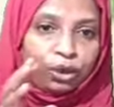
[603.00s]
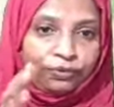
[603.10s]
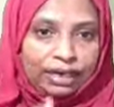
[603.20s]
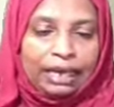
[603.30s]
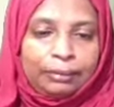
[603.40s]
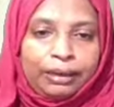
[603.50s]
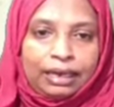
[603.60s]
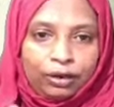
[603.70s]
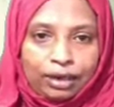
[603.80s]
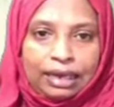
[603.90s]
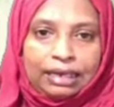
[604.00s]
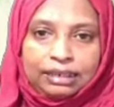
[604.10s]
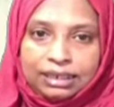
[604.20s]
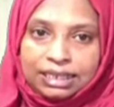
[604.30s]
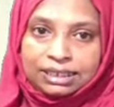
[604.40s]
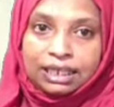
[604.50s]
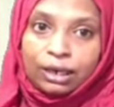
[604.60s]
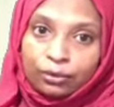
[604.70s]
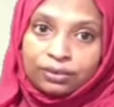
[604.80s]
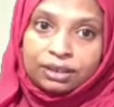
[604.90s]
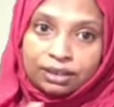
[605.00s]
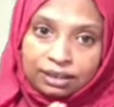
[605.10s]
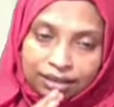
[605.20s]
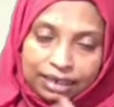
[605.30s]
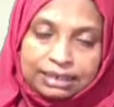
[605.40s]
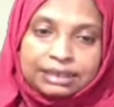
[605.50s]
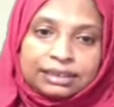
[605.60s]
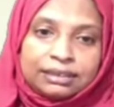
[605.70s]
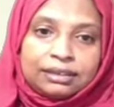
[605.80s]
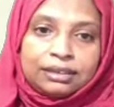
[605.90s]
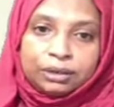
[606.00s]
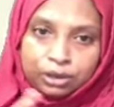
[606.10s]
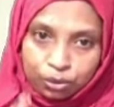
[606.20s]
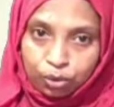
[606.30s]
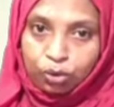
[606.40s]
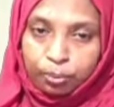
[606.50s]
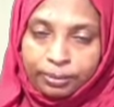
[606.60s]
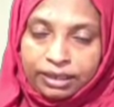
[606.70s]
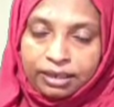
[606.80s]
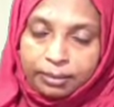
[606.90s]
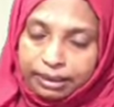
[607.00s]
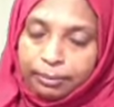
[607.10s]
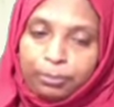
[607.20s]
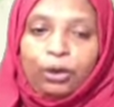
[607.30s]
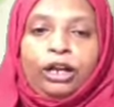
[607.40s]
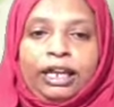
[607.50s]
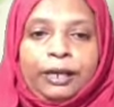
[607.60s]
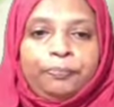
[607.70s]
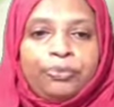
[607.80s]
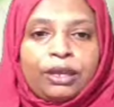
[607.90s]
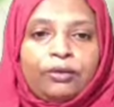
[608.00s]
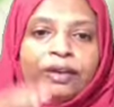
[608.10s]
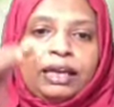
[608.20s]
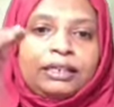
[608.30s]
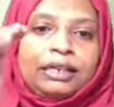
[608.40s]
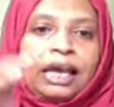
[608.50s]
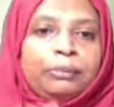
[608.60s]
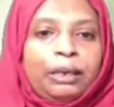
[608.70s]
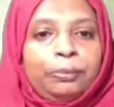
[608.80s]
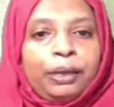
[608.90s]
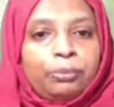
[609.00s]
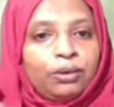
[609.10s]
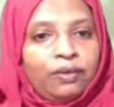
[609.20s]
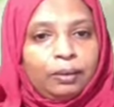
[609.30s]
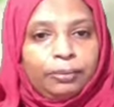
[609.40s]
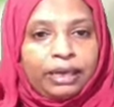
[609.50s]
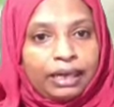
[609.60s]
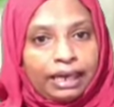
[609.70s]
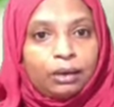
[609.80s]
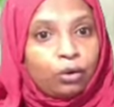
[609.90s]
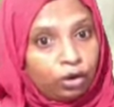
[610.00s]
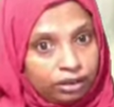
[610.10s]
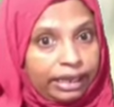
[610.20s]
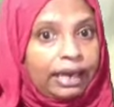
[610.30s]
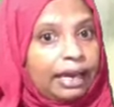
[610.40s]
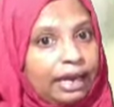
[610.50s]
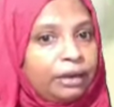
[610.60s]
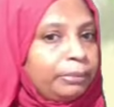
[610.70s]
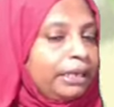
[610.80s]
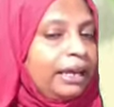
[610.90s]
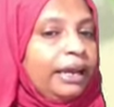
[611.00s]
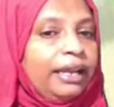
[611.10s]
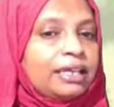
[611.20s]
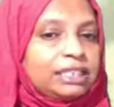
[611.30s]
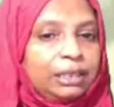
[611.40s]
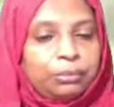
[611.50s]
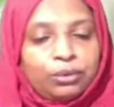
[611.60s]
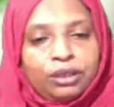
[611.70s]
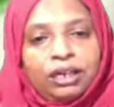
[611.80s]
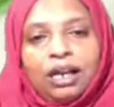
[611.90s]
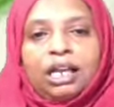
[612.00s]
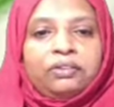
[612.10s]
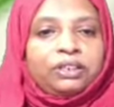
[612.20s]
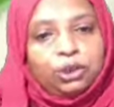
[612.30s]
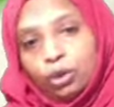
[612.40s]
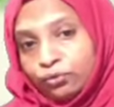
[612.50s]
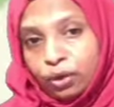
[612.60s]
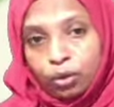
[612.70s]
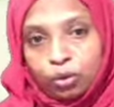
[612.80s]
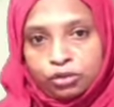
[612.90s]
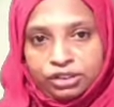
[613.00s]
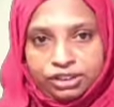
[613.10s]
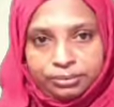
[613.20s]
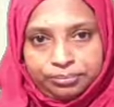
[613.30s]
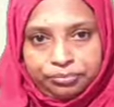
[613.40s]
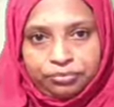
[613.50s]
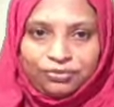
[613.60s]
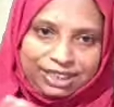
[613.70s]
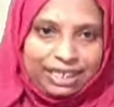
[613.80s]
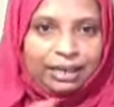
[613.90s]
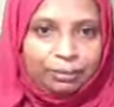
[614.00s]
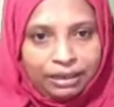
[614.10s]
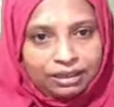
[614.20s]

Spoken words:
of tribal localities were considered so important where the tribal people will be, or they had many ideas about the cultivation of cocoons, which can